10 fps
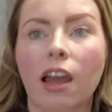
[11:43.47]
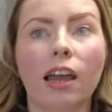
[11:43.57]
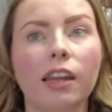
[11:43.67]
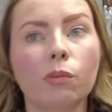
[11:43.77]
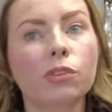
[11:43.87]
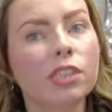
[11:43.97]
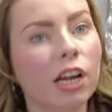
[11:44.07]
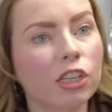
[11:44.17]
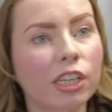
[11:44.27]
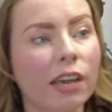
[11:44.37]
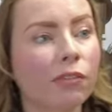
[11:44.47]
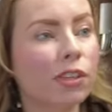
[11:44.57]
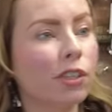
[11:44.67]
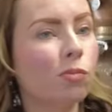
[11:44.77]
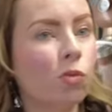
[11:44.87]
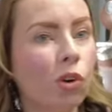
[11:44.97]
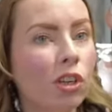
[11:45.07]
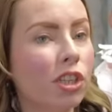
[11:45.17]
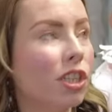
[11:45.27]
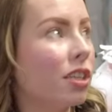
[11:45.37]
and then we'll start to give it some
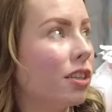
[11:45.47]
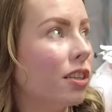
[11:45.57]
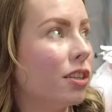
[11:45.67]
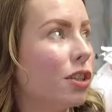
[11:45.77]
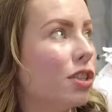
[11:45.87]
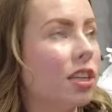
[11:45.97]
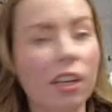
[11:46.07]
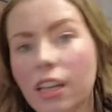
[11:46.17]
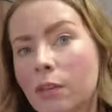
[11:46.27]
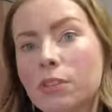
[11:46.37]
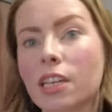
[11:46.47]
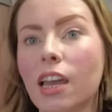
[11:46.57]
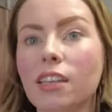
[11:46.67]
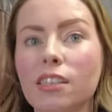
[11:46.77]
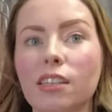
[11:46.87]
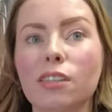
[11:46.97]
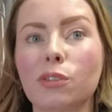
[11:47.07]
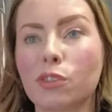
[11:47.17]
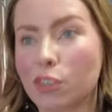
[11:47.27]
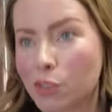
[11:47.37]
wort just to acclimatise it
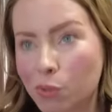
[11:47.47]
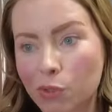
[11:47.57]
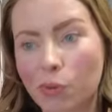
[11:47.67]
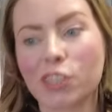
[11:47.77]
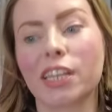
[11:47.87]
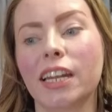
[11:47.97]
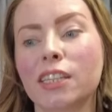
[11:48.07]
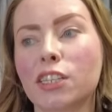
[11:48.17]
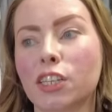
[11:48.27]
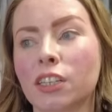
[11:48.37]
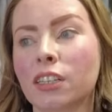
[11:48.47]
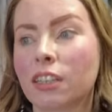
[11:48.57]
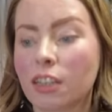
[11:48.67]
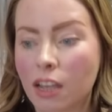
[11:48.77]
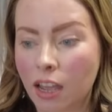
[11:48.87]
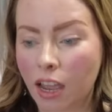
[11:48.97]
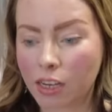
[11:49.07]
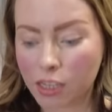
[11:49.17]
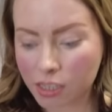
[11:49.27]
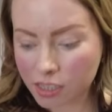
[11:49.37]
so that it knows what it's getting into.
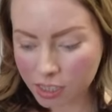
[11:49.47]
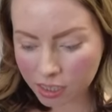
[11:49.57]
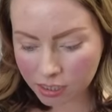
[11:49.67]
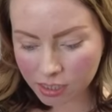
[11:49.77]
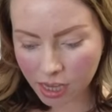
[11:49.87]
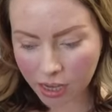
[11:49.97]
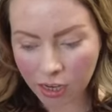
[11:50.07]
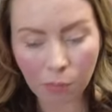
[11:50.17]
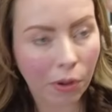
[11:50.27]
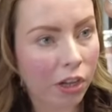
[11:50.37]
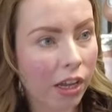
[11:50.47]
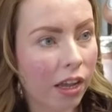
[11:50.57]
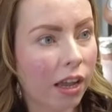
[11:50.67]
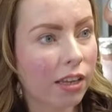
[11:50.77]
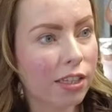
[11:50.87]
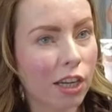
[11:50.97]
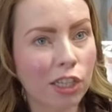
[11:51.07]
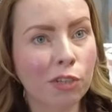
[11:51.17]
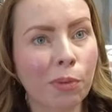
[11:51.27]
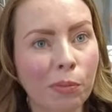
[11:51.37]
And you can see it sitting in a bucket and it
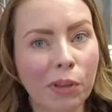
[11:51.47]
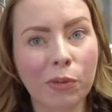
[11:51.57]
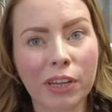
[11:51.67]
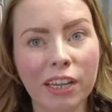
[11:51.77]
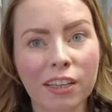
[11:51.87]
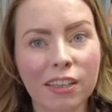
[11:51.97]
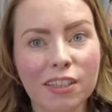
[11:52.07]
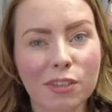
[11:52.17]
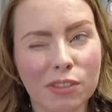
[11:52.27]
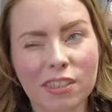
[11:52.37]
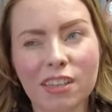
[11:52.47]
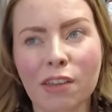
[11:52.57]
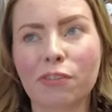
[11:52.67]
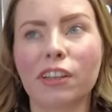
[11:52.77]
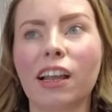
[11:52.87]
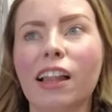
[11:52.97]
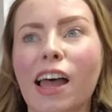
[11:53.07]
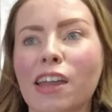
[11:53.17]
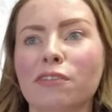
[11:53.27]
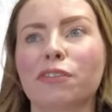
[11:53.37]
starts to bubble away, so it's definitely
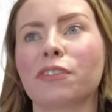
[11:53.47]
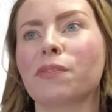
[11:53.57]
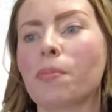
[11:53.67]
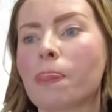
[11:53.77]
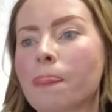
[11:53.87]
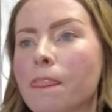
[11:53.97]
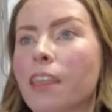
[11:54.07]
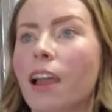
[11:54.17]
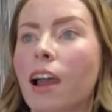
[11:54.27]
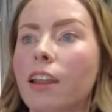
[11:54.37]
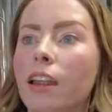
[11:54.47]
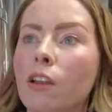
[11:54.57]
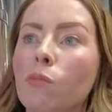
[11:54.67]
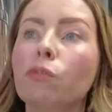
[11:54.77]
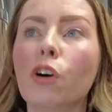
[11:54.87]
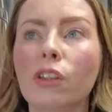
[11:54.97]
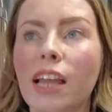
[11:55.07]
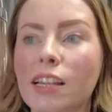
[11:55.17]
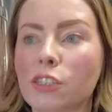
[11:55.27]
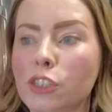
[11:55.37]
alive. And then we've got
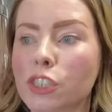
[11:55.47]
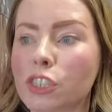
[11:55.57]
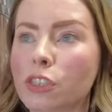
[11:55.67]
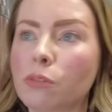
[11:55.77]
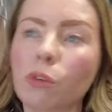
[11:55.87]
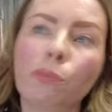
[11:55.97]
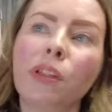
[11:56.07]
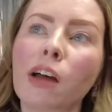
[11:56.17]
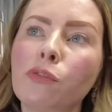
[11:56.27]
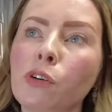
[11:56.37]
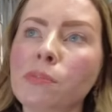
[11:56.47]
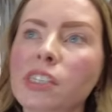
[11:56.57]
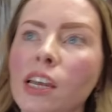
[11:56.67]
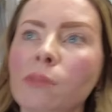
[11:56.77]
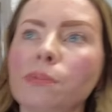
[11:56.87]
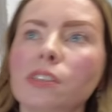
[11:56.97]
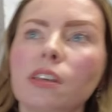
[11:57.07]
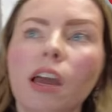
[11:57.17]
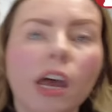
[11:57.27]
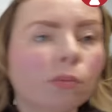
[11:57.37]
ladders, well, platform steps,
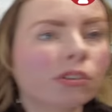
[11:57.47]
and